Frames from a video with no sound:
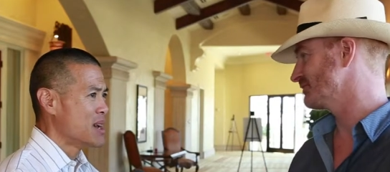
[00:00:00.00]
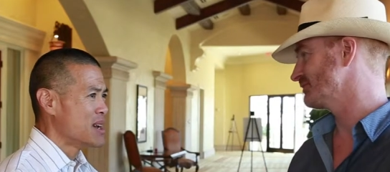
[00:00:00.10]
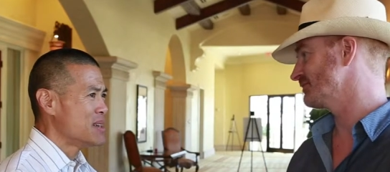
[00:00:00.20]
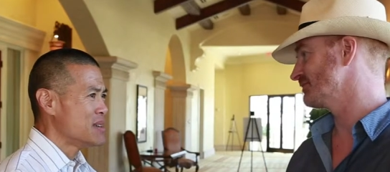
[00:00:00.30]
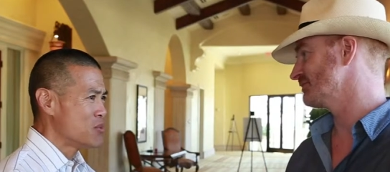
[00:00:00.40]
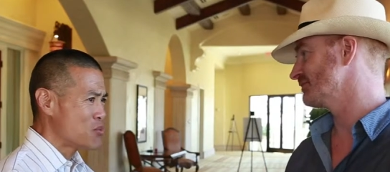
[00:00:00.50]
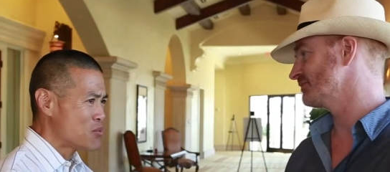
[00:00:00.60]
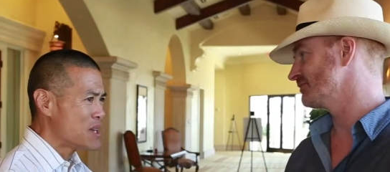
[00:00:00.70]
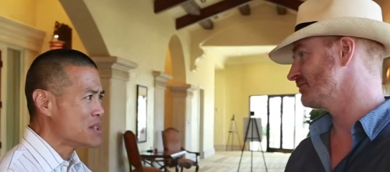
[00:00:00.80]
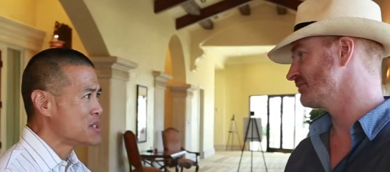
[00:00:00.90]
Speaker 1: Uh,
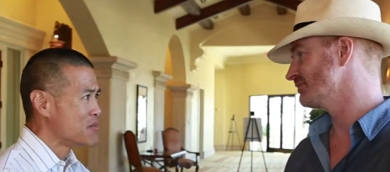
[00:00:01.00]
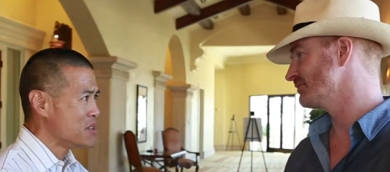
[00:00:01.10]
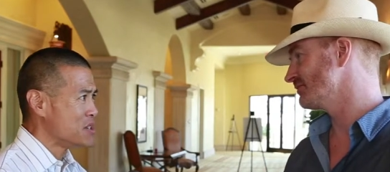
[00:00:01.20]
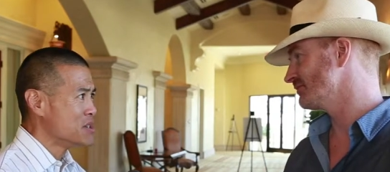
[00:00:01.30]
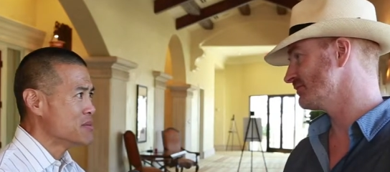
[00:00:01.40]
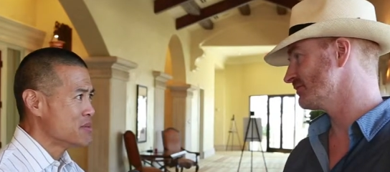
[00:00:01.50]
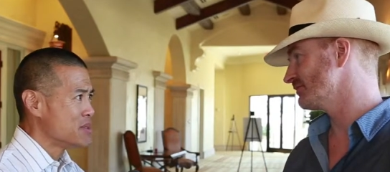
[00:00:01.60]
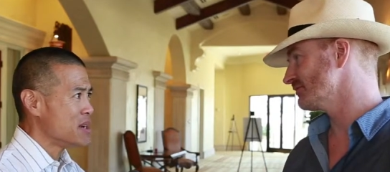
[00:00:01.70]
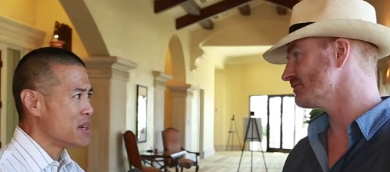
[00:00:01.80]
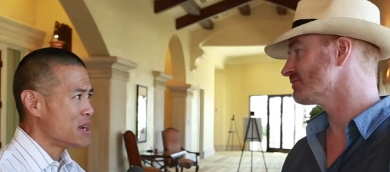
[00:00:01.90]
relatively new.
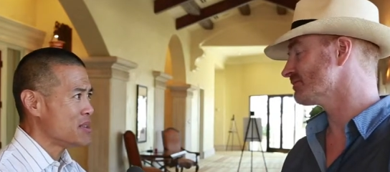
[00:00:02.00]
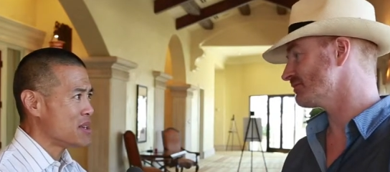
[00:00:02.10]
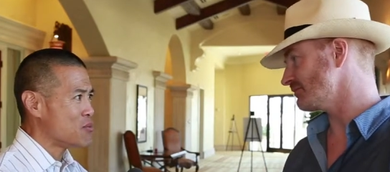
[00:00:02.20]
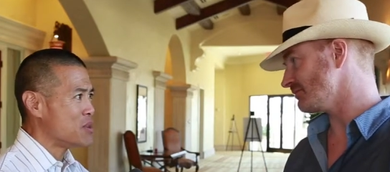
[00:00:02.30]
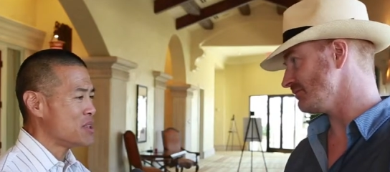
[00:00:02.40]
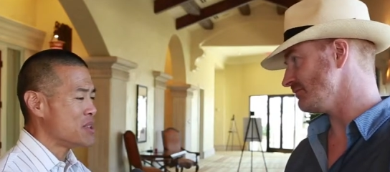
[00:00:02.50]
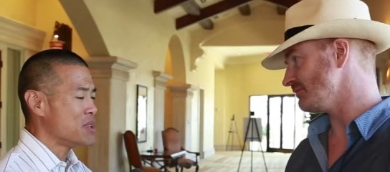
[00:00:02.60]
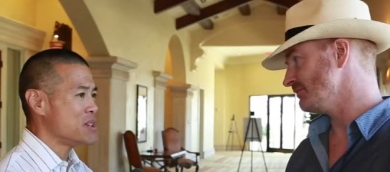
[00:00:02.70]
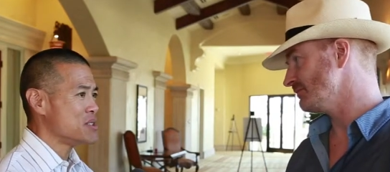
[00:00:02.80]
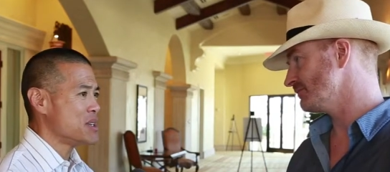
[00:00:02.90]
I think one of the
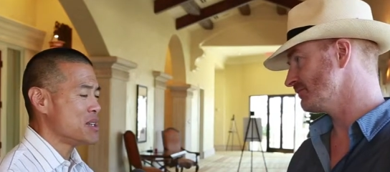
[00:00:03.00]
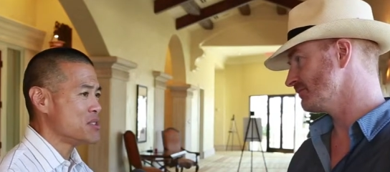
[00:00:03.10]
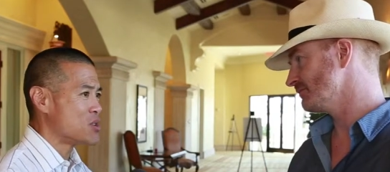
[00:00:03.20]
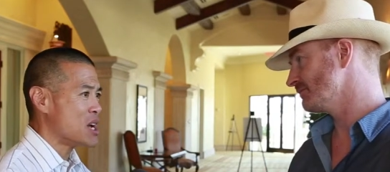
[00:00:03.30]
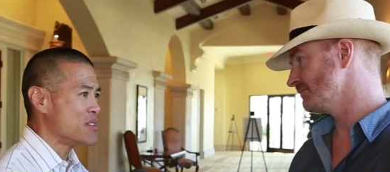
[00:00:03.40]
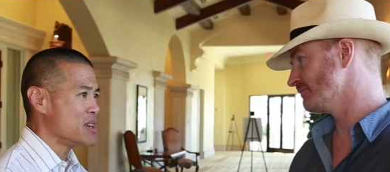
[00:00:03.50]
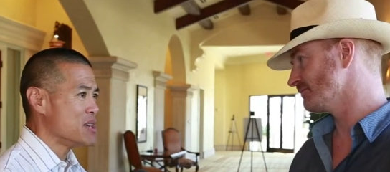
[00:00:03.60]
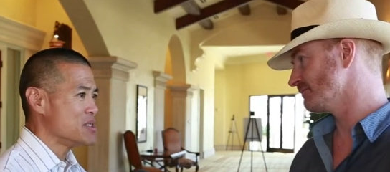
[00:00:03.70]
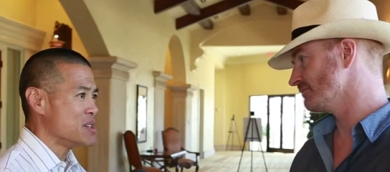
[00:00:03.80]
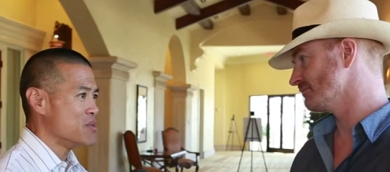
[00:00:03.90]
things that's driving
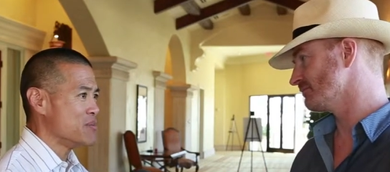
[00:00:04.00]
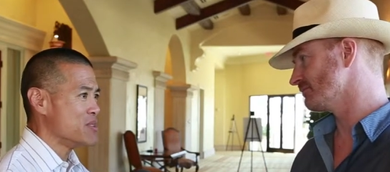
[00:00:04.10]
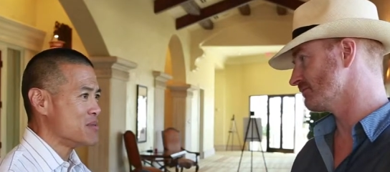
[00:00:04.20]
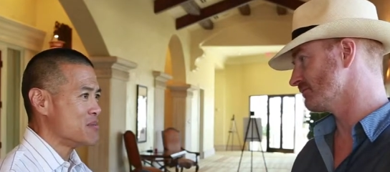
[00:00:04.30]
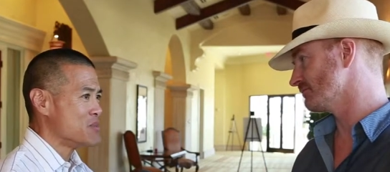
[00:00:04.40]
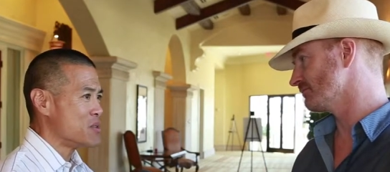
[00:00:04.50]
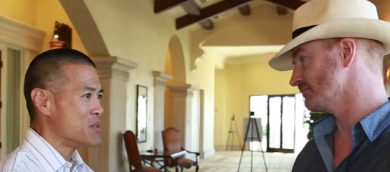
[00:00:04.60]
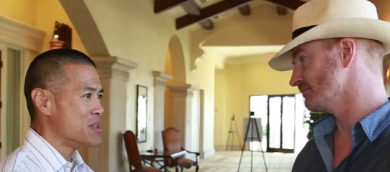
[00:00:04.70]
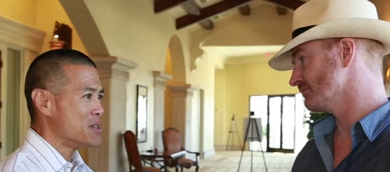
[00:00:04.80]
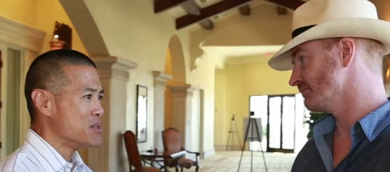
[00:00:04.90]
us, you know, we've been, we
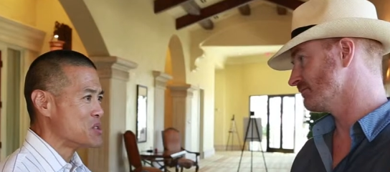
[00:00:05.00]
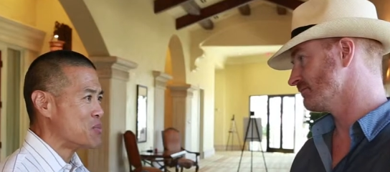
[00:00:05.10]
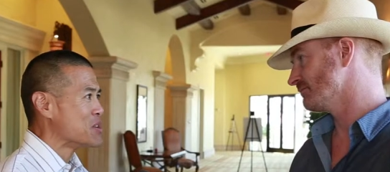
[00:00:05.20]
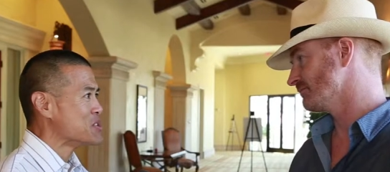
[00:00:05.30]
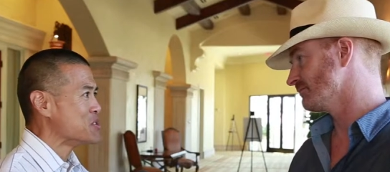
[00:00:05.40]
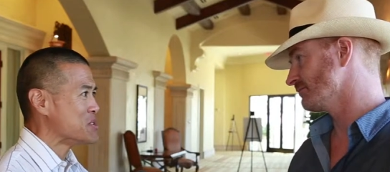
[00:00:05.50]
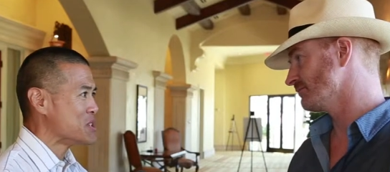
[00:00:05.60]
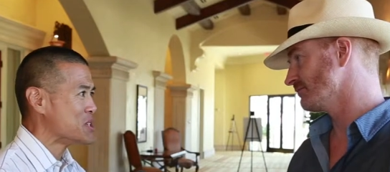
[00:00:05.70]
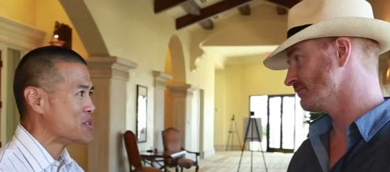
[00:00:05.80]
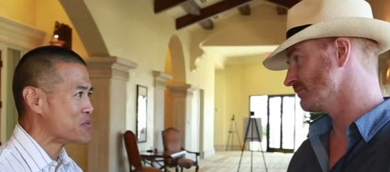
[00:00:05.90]
were the smartest
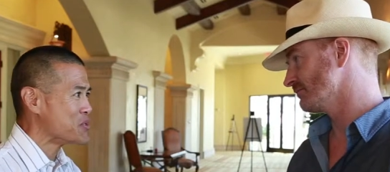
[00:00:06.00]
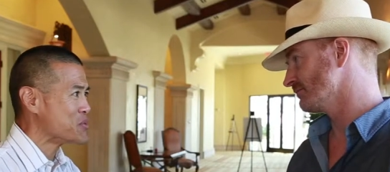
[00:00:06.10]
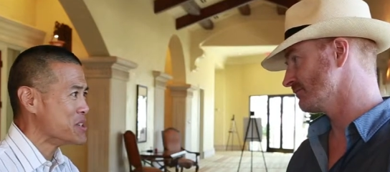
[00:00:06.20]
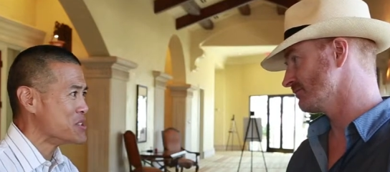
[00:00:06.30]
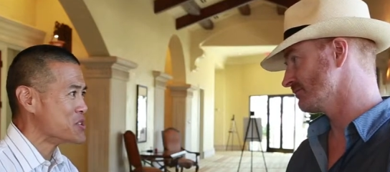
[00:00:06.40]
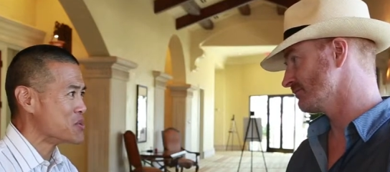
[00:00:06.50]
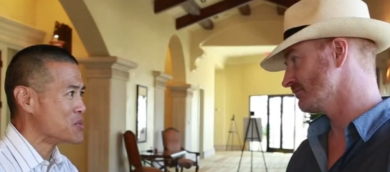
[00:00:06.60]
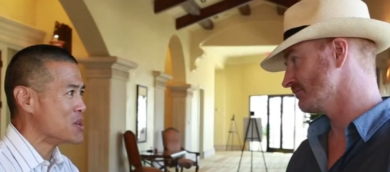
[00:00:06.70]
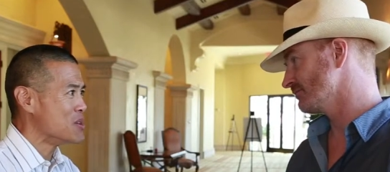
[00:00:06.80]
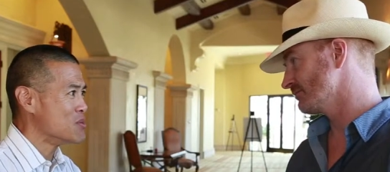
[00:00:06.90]
utility for three years in a
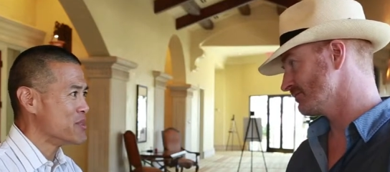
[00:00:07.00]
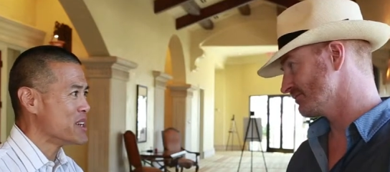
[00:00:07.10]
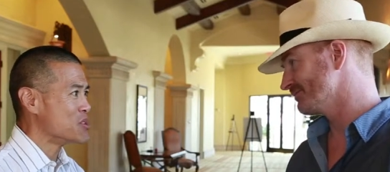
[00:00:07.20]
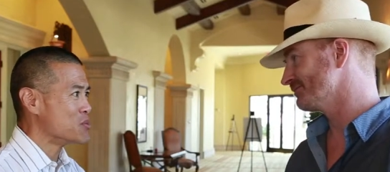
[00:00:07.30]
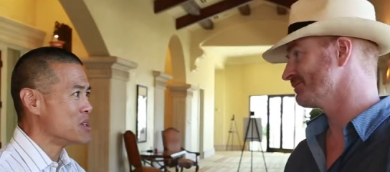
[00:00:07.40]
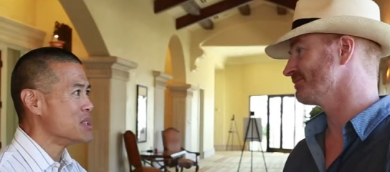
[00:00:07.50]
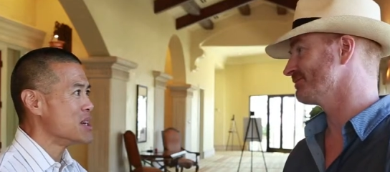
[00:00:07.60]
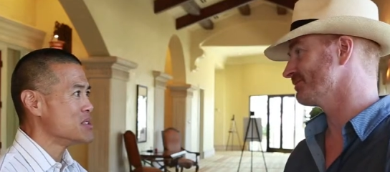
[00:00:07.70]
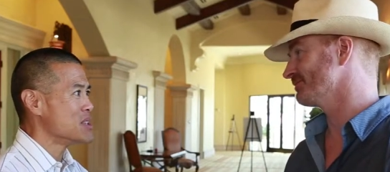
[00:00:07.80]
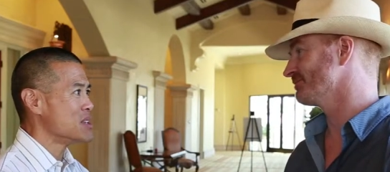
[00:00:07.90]
row, and we began to
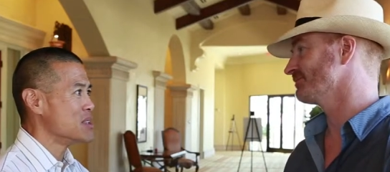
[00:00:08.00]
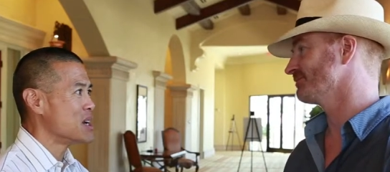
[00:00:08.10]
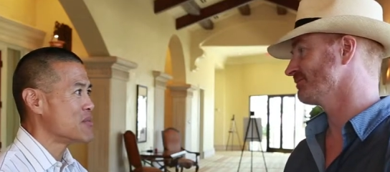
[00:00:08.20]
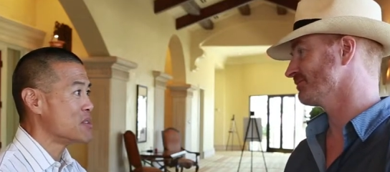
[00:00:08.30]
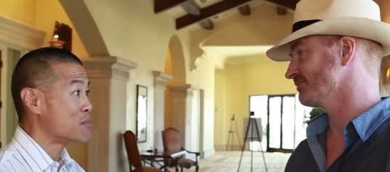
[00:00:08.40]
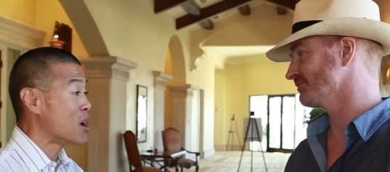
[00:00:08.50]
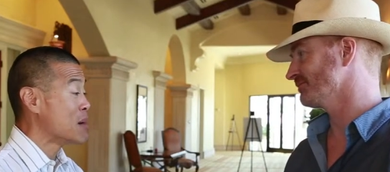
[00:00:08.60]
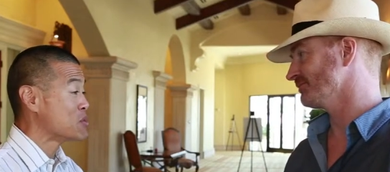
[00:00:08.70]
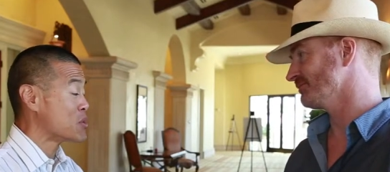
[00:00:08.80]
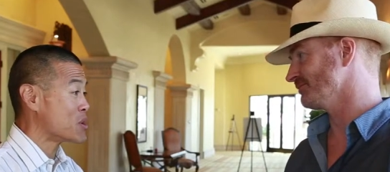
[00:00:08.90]
realize that a lot of the
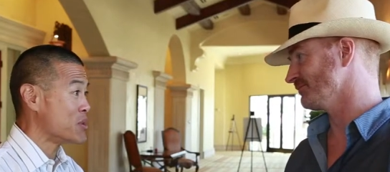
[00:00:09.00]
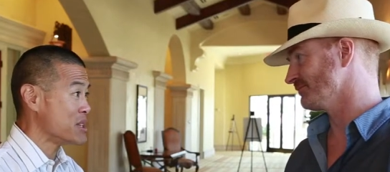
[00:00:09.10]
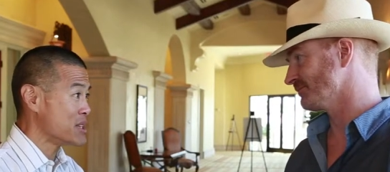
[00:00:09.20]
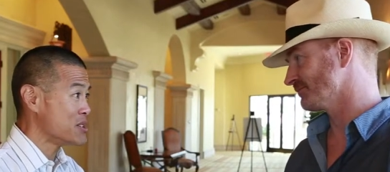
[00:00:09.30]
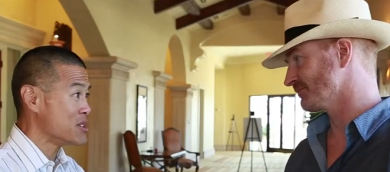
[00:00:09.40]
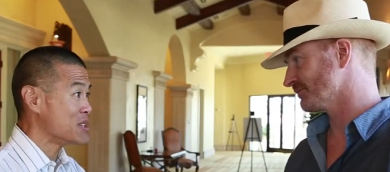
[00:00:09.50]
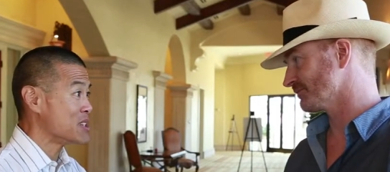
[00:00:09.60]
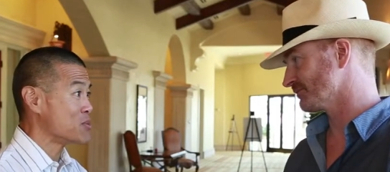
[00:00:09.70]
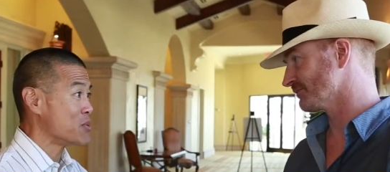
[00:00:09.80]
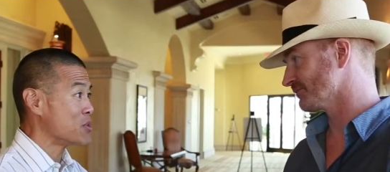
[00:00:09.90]
problems we were running into,
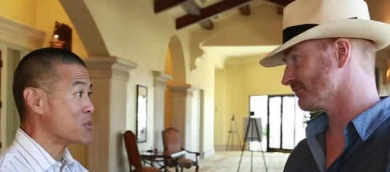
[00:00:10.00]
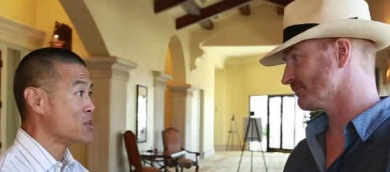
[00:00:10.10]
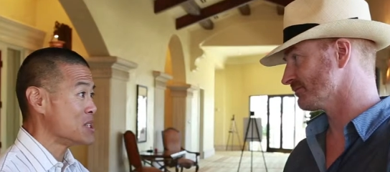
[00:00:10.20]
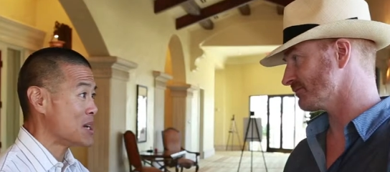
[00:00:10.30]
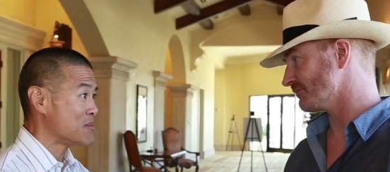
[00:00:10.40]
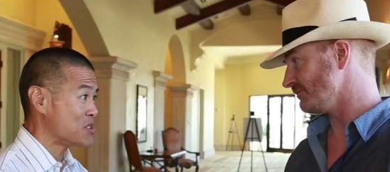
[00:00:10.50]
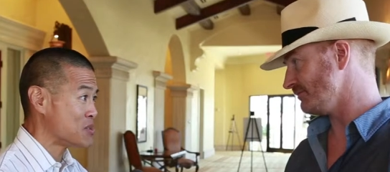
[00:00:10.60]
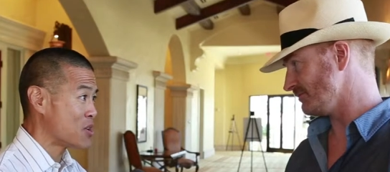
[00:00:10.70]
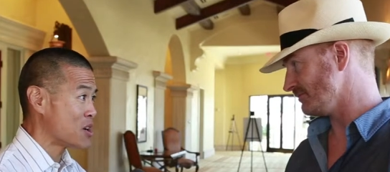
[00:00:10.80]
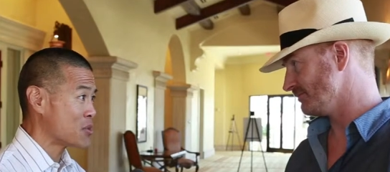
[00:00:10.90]
because we were an early adopter of
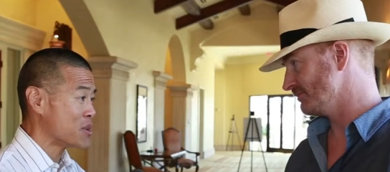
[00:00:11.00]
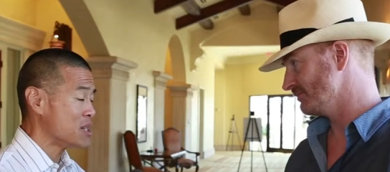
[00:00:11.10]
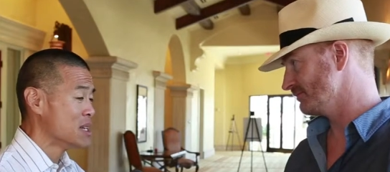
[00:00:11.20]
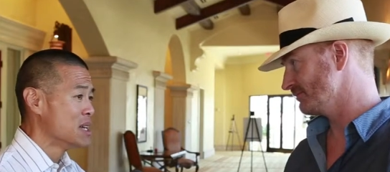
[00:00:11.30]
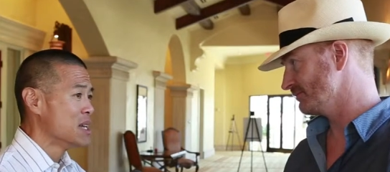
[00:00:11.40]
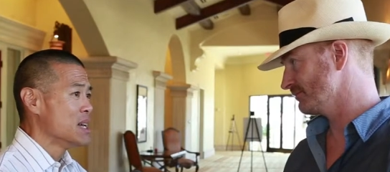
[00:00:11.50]
smart grid,